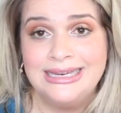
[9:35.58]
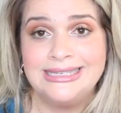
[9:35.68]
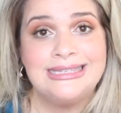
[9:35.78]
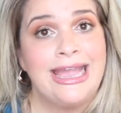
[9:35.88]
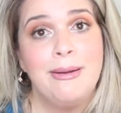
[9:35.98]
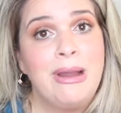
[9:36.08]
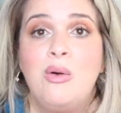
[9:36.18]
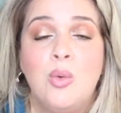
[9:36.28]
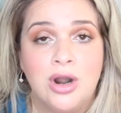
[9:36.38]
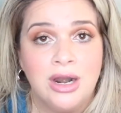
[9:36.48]
say I'm
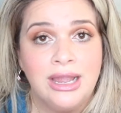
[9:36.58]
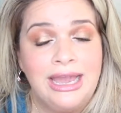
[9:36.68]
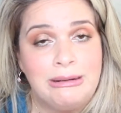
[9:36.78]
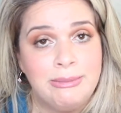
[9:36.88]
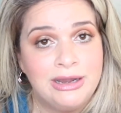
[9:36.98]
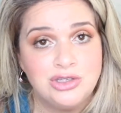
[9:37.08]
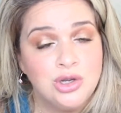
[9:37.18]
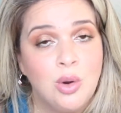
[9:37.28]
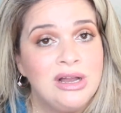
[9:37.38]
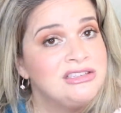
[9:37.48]
at work and I'm about to
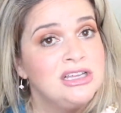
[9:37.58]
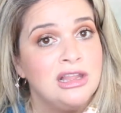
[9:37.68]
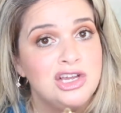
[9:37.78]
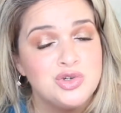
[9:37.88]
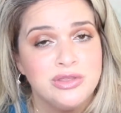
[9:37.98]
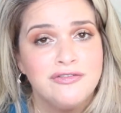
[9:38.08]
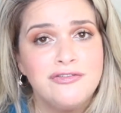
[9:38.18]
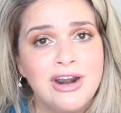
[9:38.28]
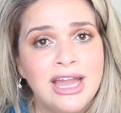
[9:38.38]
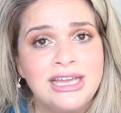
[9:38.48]
go out to lunch with a
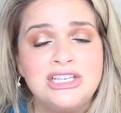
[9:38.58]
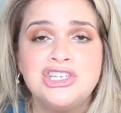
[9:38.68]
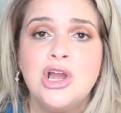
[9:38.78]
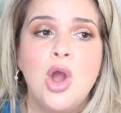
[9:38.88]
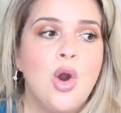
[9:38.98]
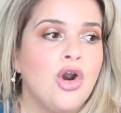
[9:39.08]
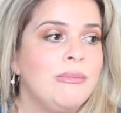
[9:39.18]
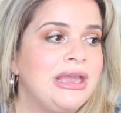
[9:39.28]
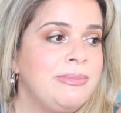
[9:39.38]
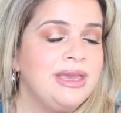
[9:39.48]
friend or
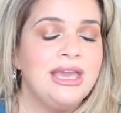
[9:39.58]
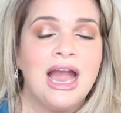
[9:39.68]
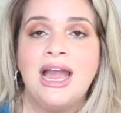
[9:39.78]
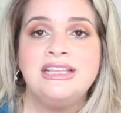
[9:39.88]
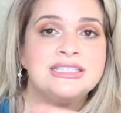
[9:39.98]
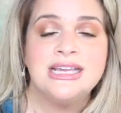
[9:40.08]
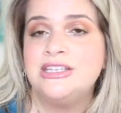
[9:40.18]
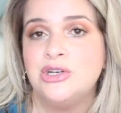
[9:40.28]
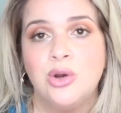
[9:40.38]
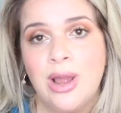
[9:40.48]
maybe I
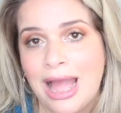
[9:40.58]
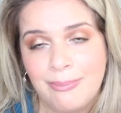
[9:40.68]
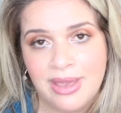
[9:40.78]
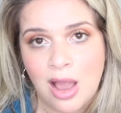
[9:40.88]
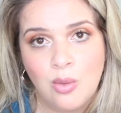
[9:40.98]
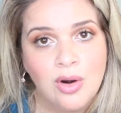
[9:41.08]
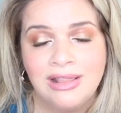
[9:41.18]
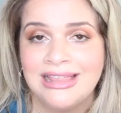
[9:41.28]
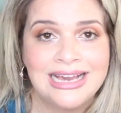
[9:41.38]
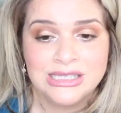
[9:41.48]
decide to go to happy hour
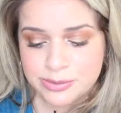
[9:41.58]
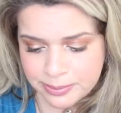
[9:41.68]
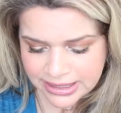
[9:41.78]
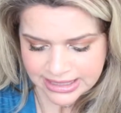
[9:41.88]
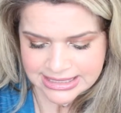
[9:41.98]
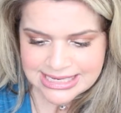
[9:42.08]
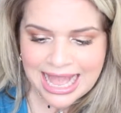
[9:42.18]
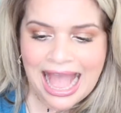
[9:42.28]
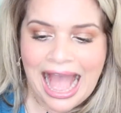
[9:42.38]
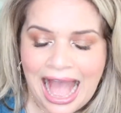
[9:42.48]
last minute.
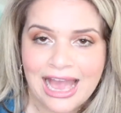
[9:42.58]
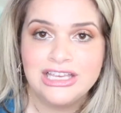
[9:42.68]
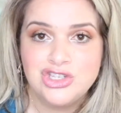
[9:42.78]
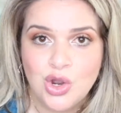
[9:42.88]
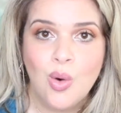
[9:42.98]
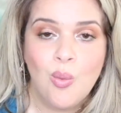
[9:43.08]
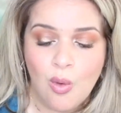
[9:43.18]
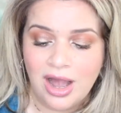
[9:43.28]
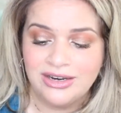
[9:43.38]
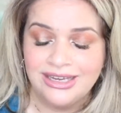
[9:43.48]
I don't
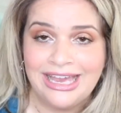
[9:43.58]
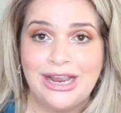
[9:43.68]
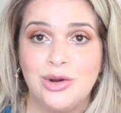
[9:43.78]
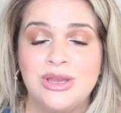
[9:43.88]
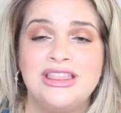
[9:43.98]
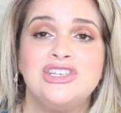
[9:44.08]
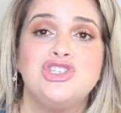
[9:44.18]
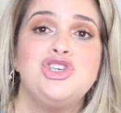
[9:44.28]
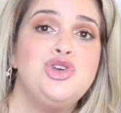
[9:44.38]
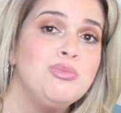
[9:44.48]
want to carry
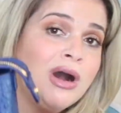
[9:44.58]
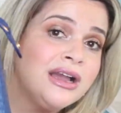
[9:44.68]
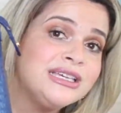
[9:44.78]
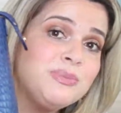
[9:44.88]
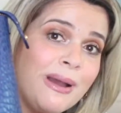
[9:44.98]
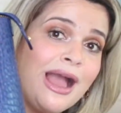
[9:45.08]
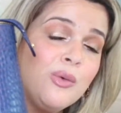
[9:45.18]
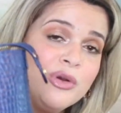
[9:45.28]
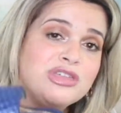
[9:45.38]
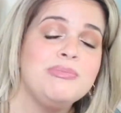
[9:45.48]
this humongous
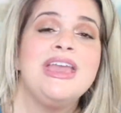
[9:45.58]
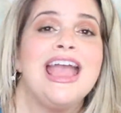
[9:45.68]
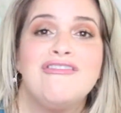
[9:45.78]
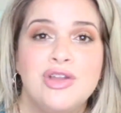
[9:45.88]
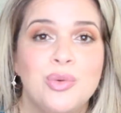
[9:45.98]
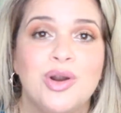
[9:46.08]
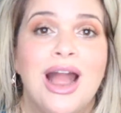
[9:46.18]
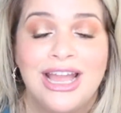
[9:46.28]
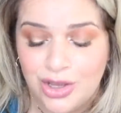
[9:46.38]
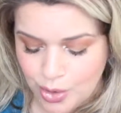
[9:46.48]
bag with me everywhere
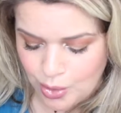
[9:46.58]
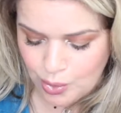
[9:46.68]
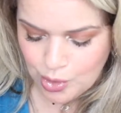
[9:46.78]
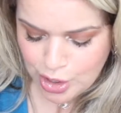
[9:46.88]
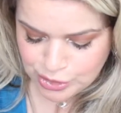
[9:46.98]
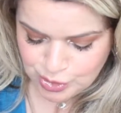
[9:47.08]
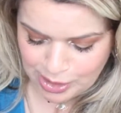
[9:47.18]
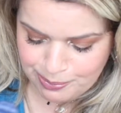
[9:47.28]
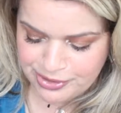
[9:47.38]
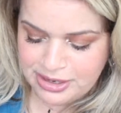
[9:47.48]
I go. So
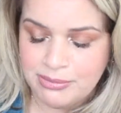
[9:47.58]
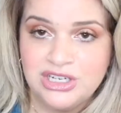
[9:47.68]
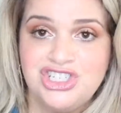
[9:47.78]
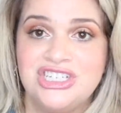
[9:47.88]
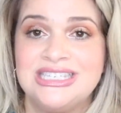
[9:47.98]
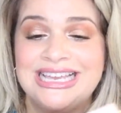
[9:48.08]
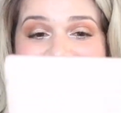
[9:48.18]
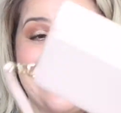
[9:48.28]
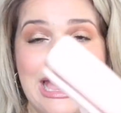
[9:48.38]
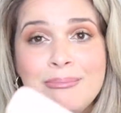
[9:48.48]
I pretty much
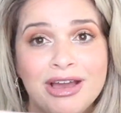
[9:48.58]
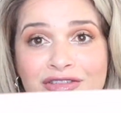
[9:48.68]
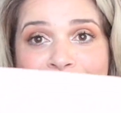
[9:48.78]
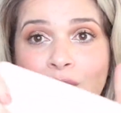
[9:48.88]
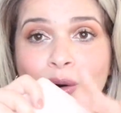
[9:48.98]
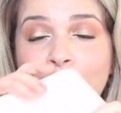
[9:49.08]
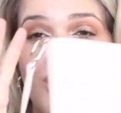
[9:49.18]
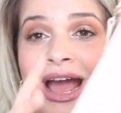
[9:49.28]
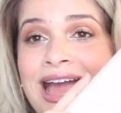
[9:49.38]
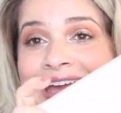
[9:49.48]
just get my
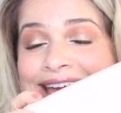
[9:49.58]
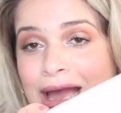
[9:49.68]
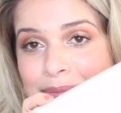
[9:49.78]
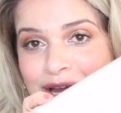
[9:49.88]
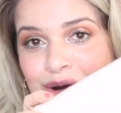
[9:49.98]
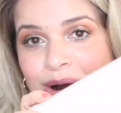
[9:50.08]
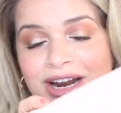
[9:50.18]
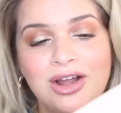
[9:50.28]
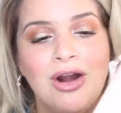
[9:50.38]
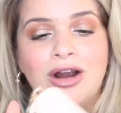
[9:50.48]
phone, get my
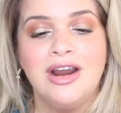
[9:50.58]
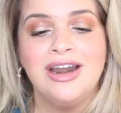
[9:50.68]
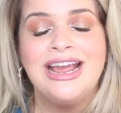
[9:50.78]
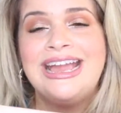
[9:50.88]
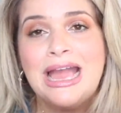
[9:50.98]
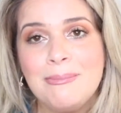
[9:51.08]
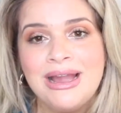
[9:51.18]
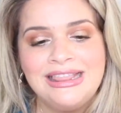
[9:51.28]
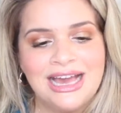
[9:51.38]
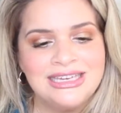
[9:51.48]
credit card, get
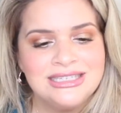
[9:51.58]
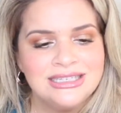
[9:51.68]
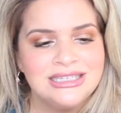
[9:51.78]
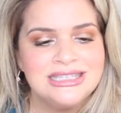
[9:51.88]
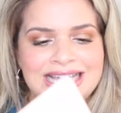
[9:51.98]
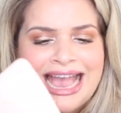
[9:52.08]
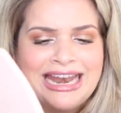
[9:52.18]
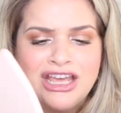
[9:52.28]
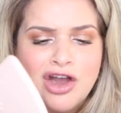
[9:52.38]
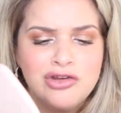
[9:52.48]
my license,
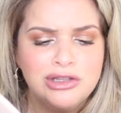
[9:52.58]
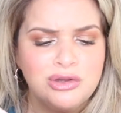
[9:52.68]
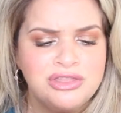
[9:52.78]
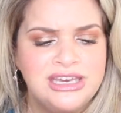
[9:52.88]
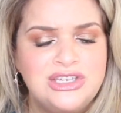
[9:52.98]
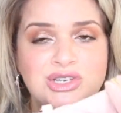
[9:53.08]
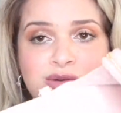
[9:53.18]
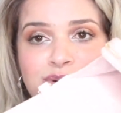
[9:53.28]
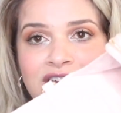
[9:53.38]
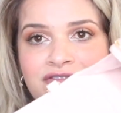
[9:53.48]
any other little things. You
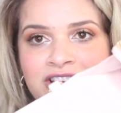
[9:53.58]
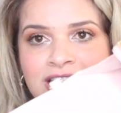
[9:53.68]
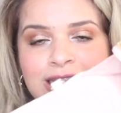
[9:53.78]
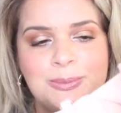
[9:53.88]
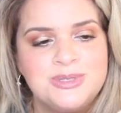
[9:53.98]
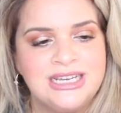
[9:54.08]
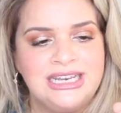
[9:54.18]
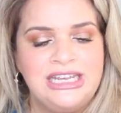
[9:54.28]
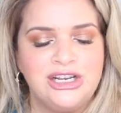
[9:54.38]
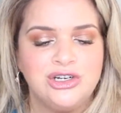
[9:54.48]
can probably fit a lipstick
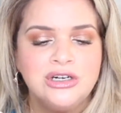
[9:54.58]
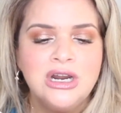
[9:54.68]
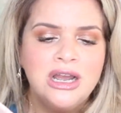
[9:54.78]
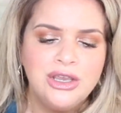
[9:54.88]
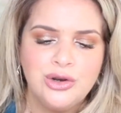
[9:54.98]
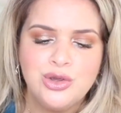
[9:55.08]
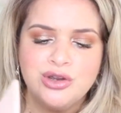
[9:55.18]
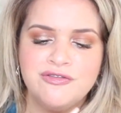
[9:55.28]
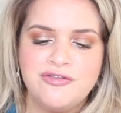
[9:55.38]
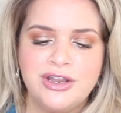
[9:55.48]
in here. You know, you
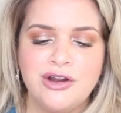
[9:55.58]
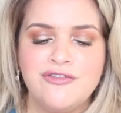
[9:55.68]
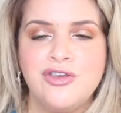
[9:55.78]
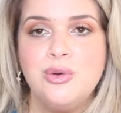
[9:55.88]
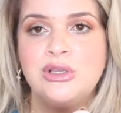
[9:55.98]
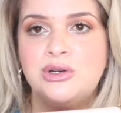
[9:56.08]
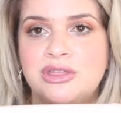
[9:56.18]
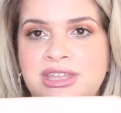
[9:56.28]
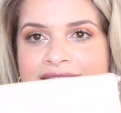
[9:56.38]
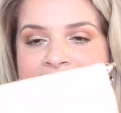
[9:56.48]
can fit a few little
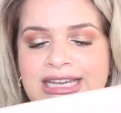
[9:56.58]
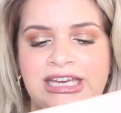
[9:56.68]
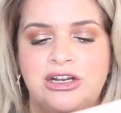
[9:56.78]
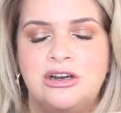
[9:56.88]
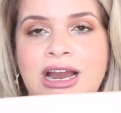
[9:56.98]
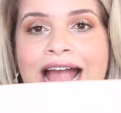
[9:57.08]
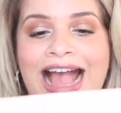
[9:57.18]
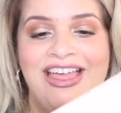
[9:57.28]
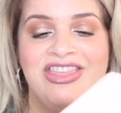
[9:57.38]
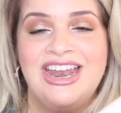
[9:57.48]
things in here
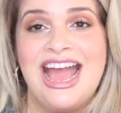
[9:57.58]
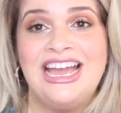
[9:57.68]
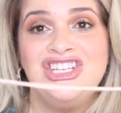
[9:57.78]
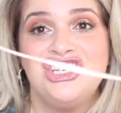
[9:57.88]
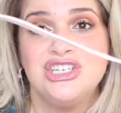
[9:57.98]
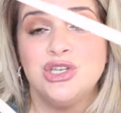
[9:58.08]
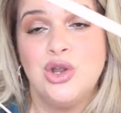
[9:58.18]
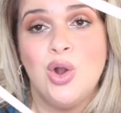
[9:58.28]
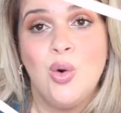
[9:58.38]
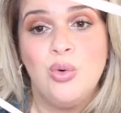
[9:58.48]
and then I
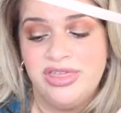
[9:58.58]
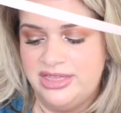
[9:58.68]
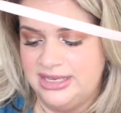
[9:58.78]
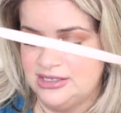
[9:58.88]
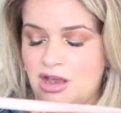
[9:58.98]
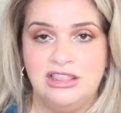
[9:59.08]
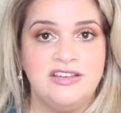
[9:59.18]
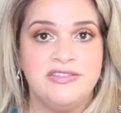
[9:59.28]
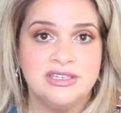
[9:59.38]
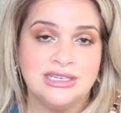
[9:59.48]
just go with this. I'll
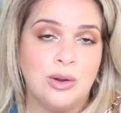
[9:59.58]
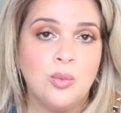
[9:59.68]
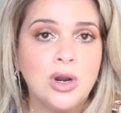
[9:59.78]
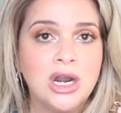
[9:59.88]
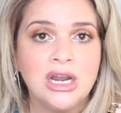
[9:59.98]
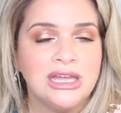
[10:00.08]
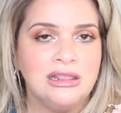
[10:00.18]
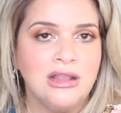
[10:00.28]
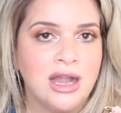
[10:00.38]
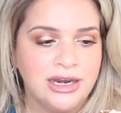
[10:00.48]
leave this at work,
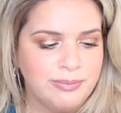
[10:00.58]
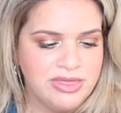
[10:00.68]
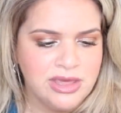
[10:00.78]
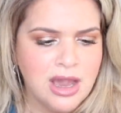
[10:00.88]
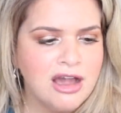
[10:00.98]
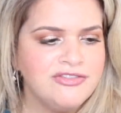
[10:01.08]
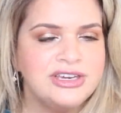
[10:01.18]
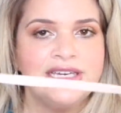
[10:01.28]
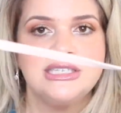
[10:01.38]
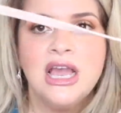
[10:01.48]
lock it up in the
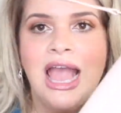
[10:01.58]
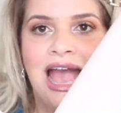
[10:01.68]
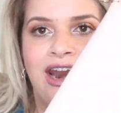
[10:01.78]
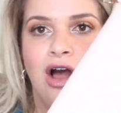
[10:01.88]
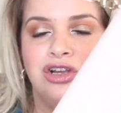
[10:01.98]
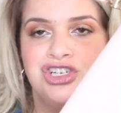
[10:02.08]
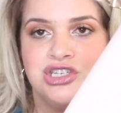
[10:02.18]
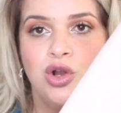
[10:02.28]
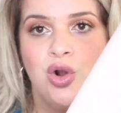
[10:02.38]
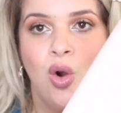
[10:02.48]
office, and I'll
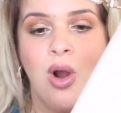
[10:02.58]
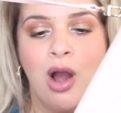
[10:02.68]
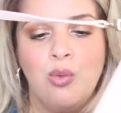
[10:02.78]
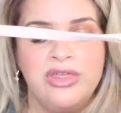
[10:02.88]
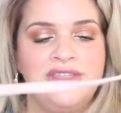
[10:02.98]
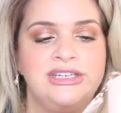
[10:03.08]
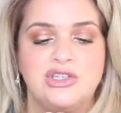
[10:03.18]
just go out with this